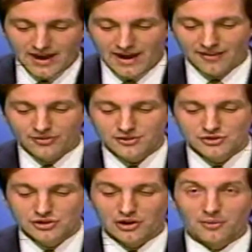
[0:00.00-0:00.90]
And
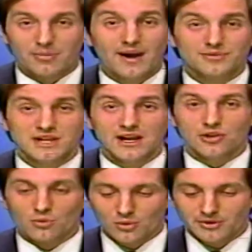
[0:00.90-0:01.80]
this year, Bob
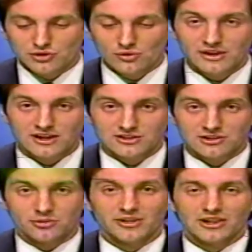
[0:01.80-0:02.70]
Taylor will be joining us a
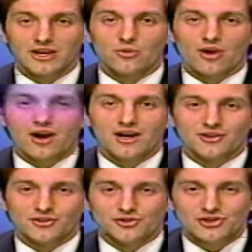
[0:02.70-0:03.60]
little bit later on
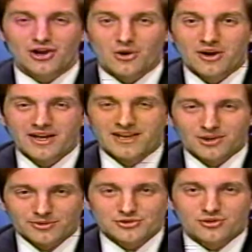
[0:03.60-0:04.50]
in the show.
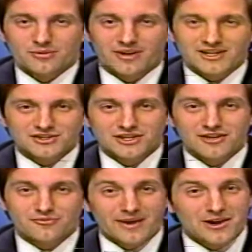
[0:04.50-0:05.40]
He'll be joined by
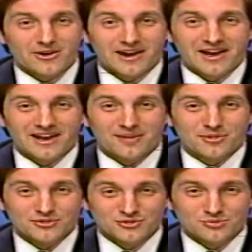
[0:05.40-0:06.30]
Steve Mayer, and I'm
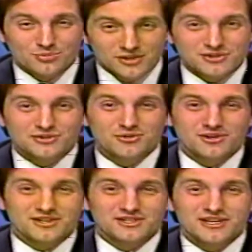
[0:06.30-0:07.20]
pretty sure
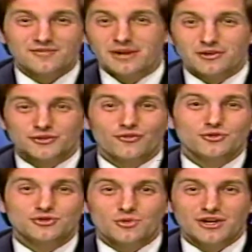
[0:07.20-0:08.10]
that Steve Mayer's
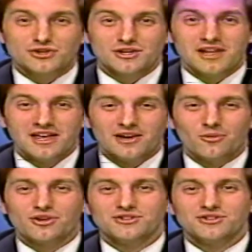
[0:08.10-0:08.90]
first question will